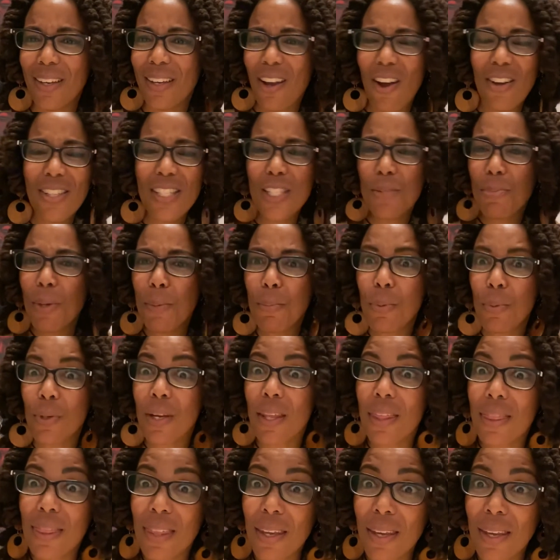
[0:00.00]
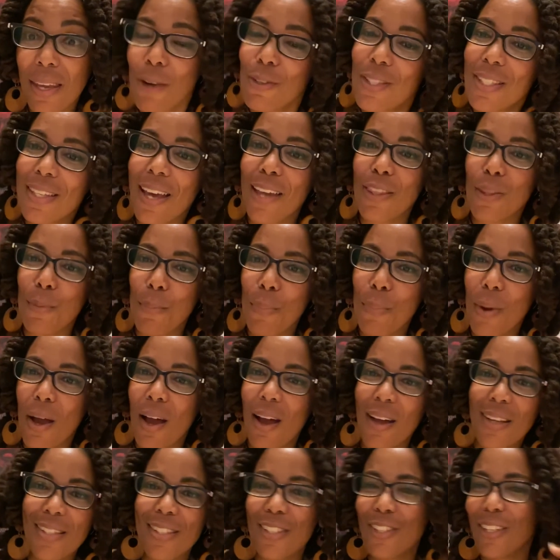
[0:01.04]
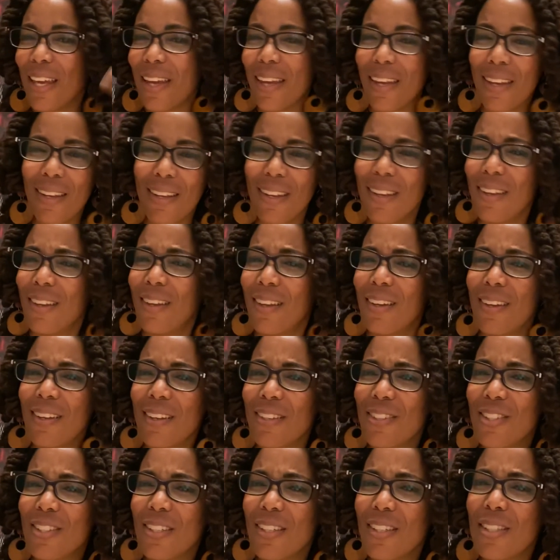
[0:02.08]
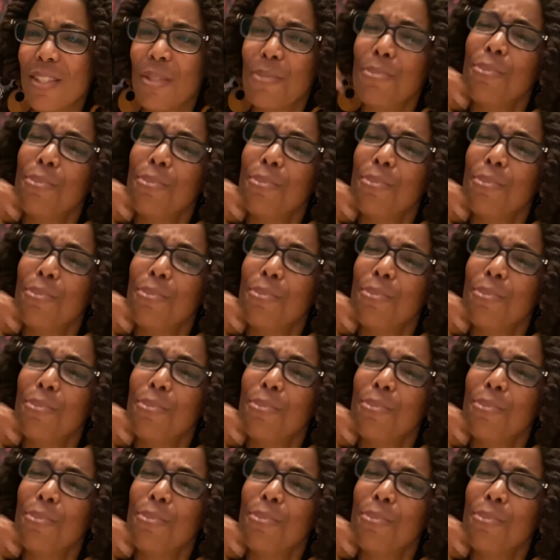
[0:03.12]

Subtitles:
It causes people to think outside the box and like just,